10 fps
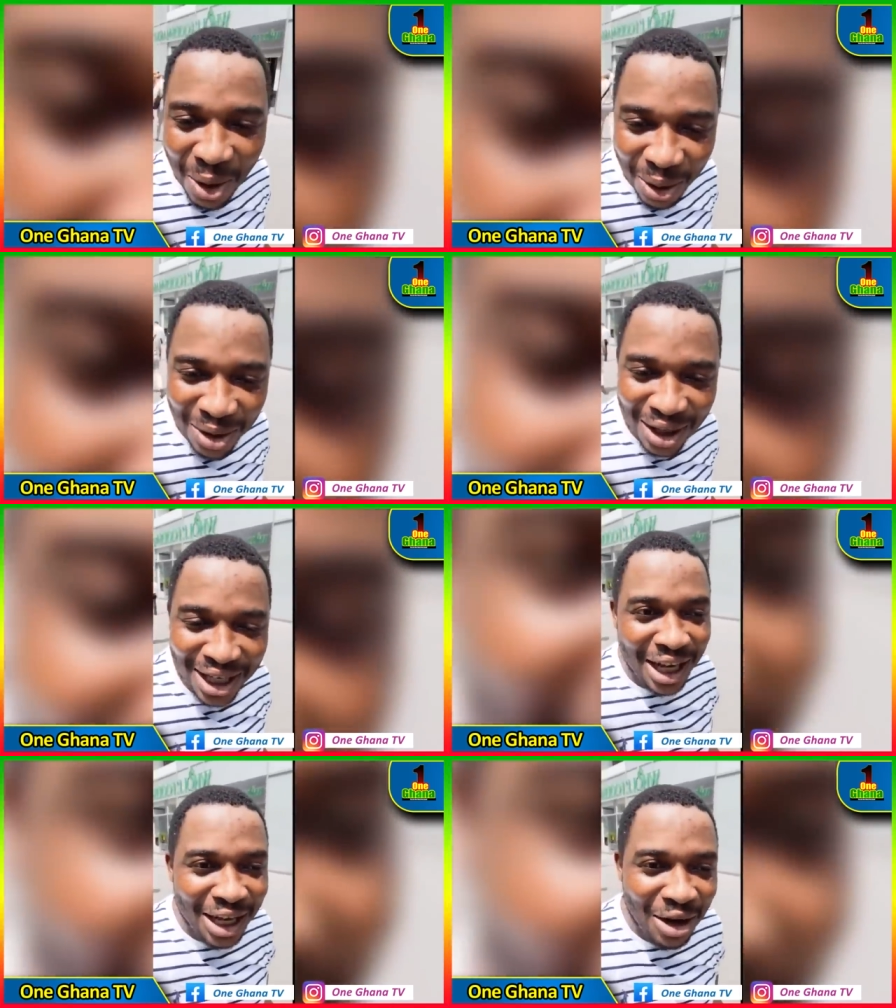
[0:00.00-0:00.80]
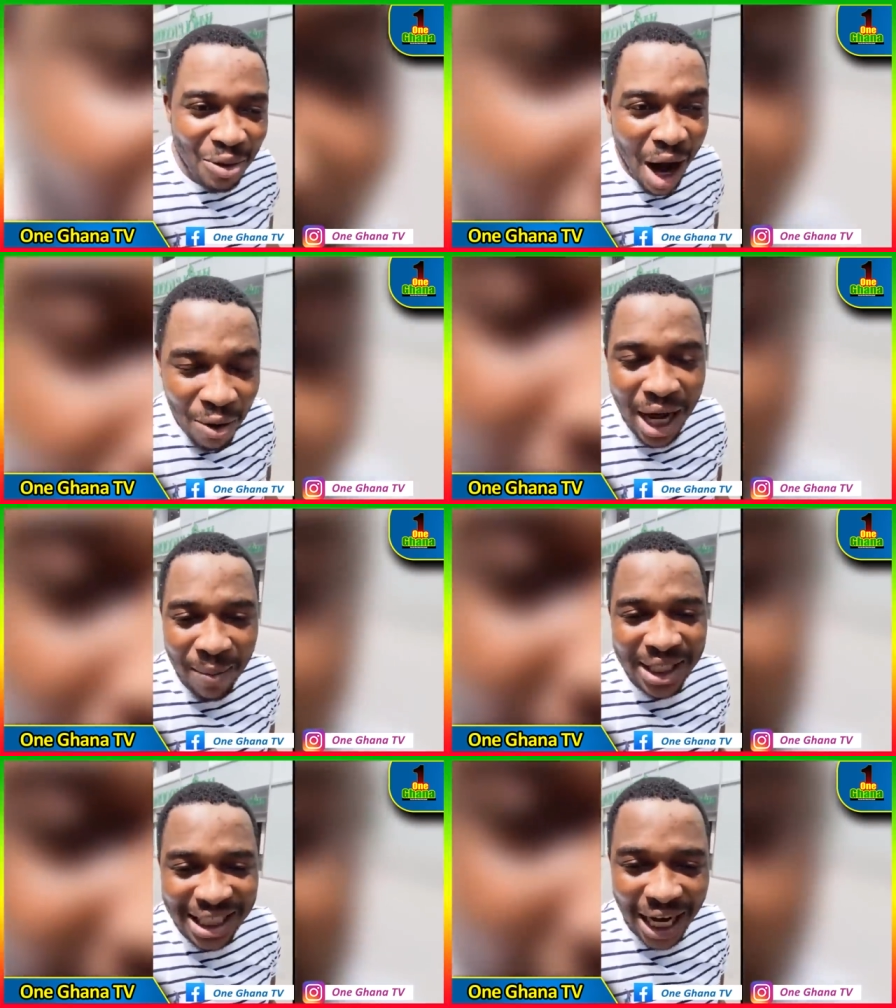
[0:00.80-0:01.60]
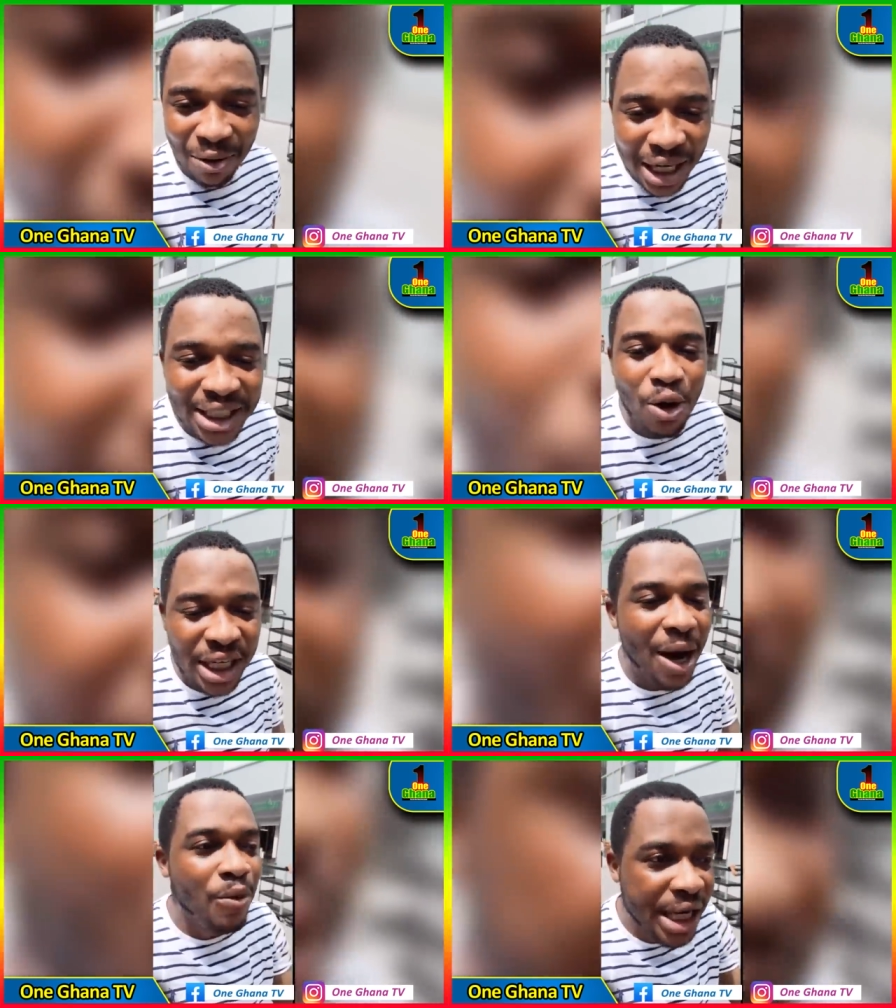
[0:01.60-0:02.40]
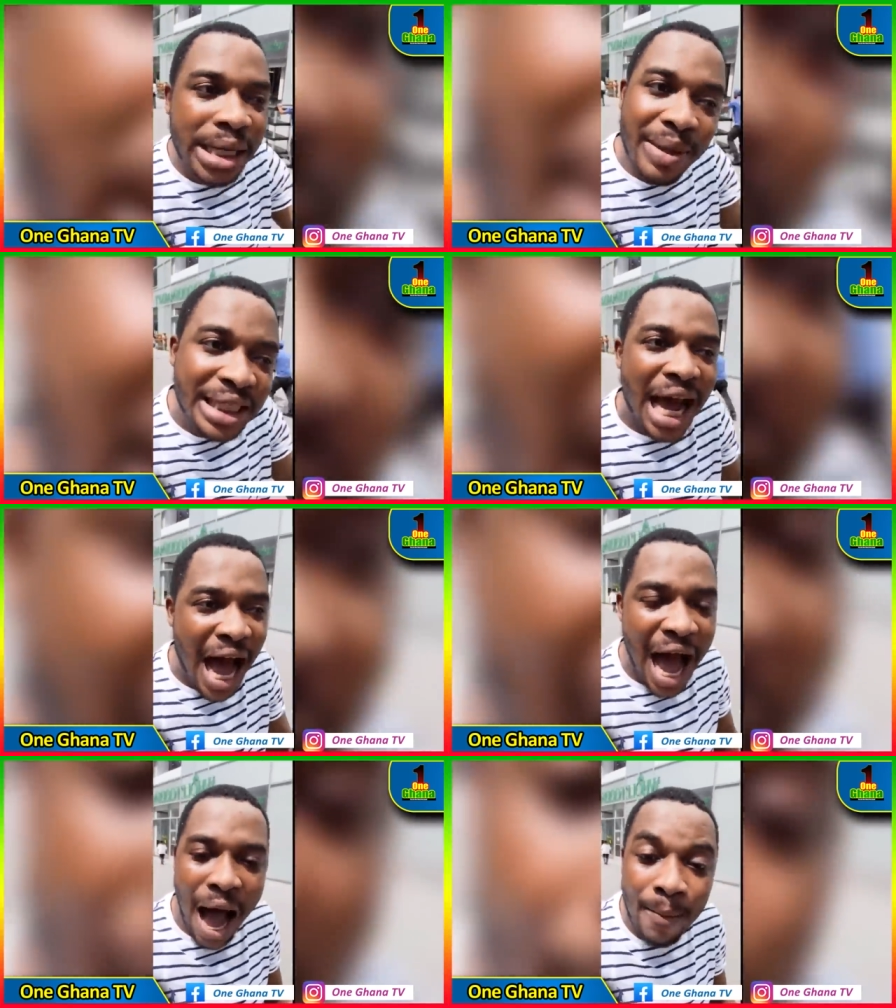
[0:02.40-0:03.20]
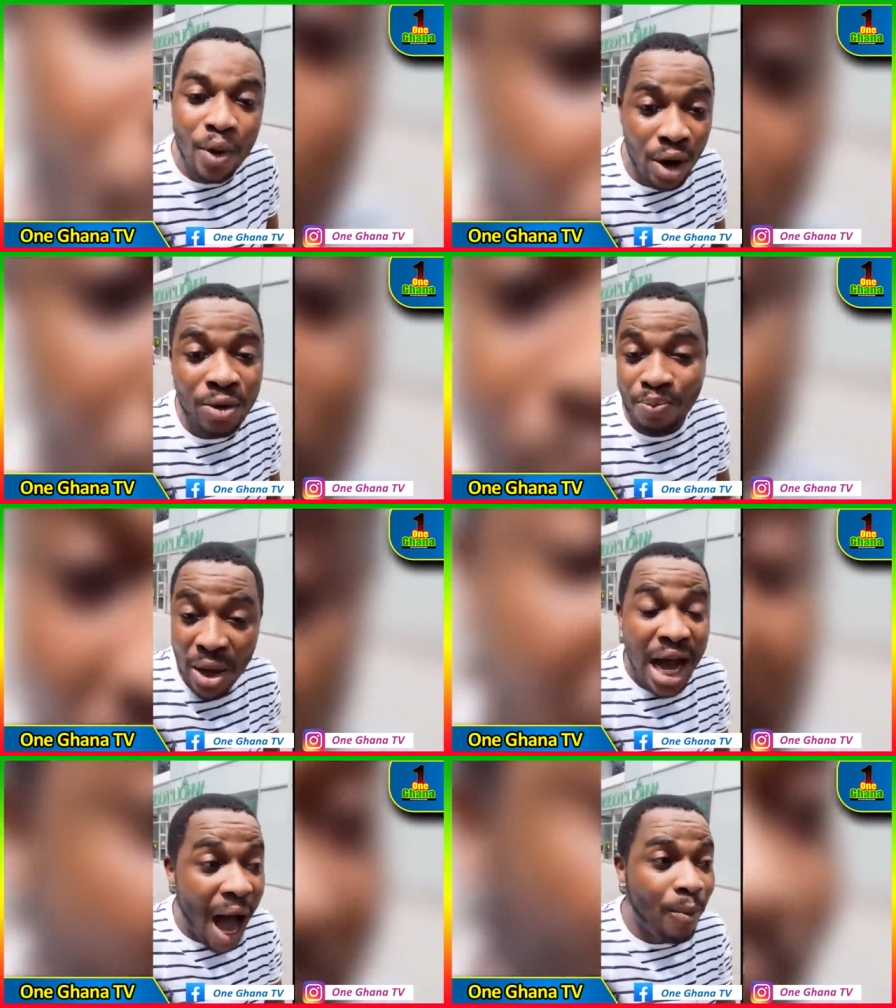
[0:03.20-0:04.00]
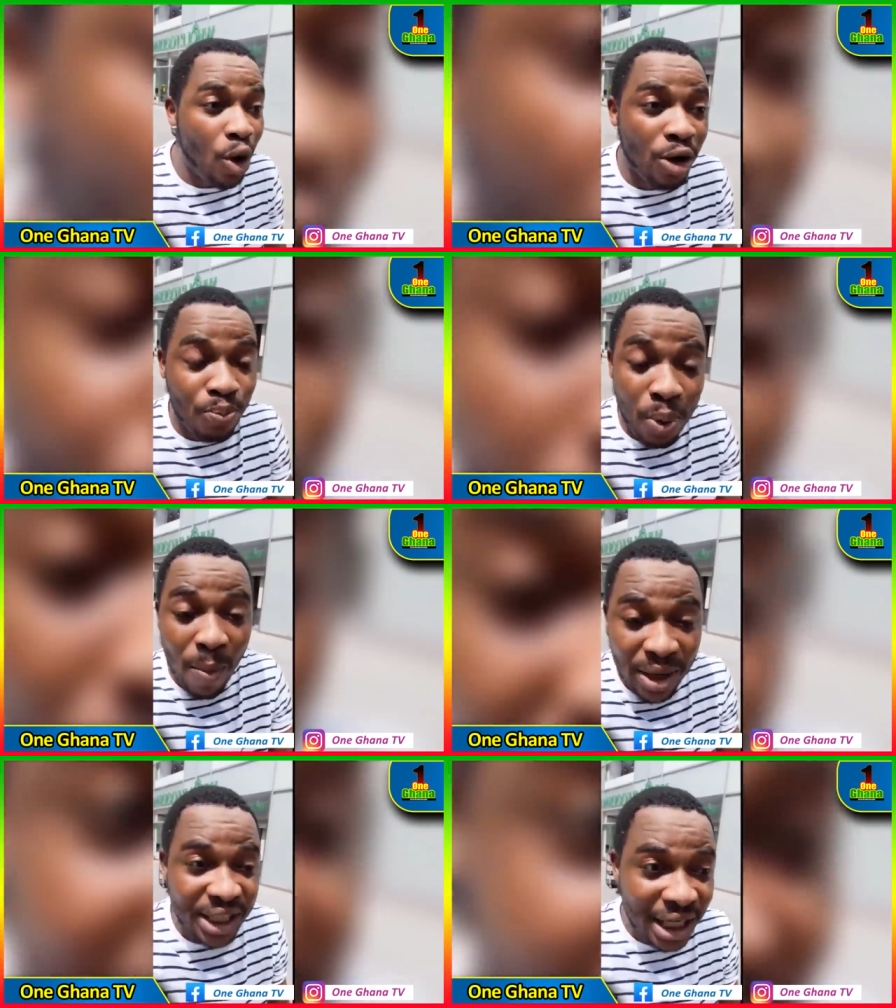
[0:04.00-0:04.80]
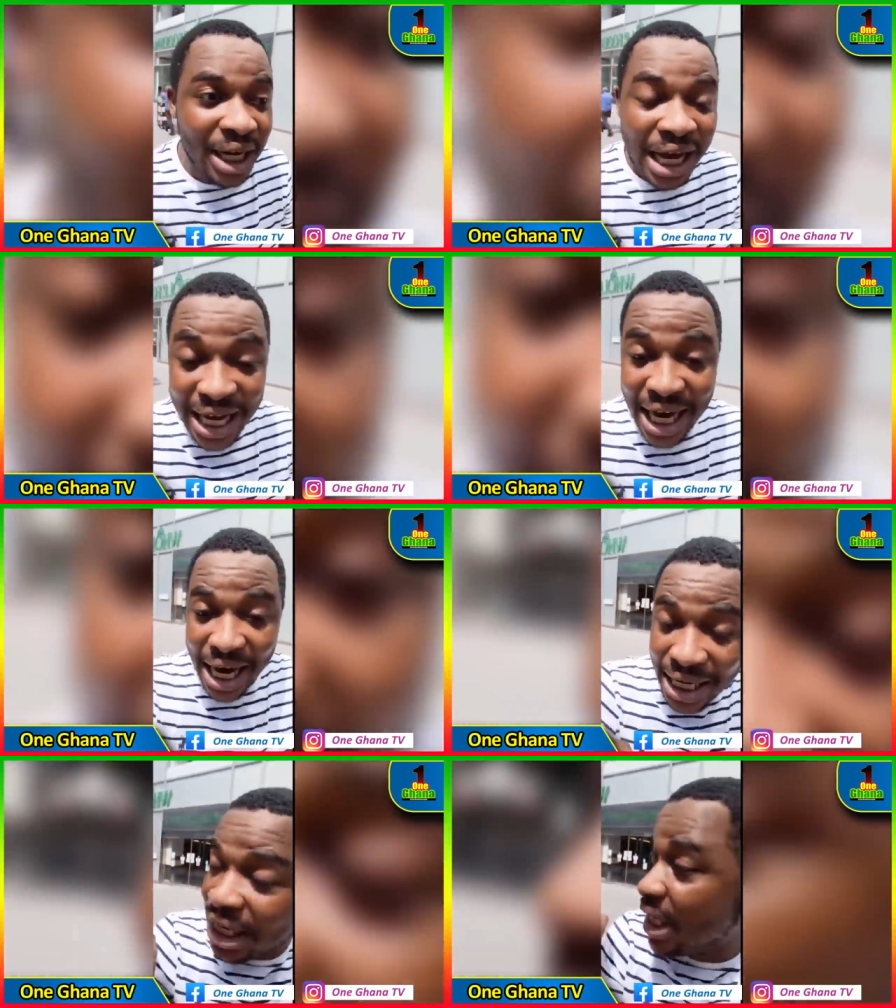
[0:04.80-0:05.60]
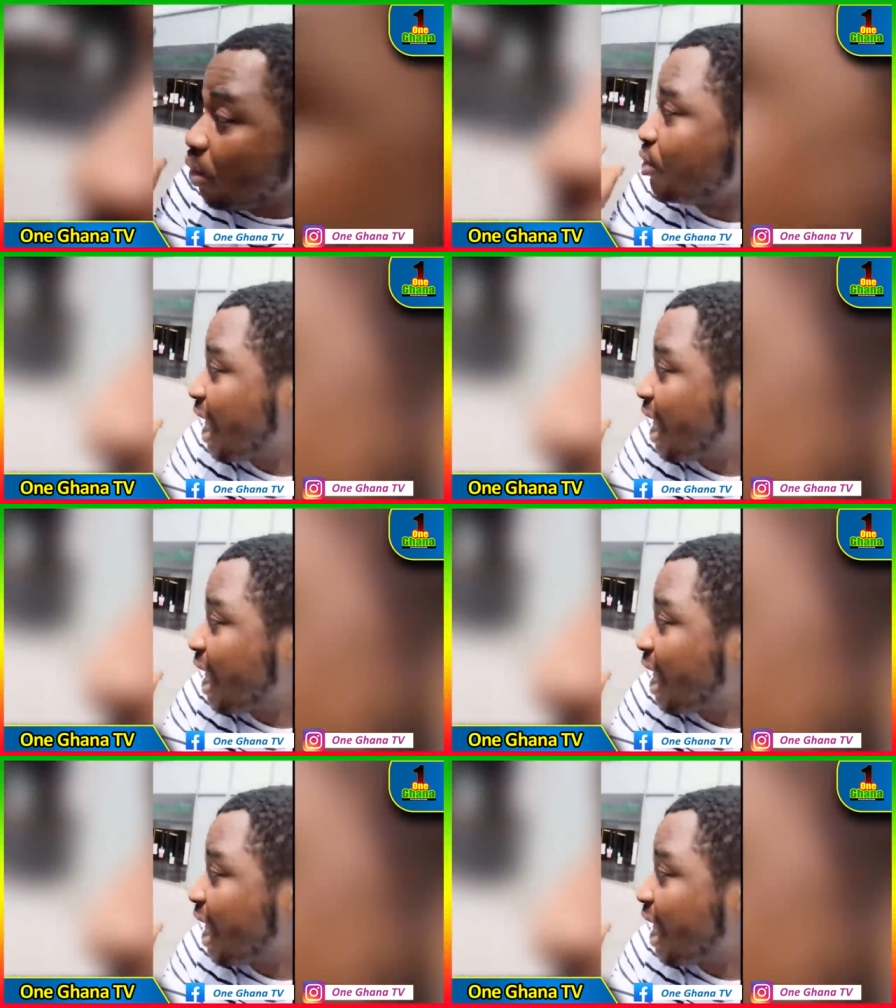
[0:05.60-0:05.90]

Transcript: Why would I make channel? Until the Amuni miss, I'm going to publish news.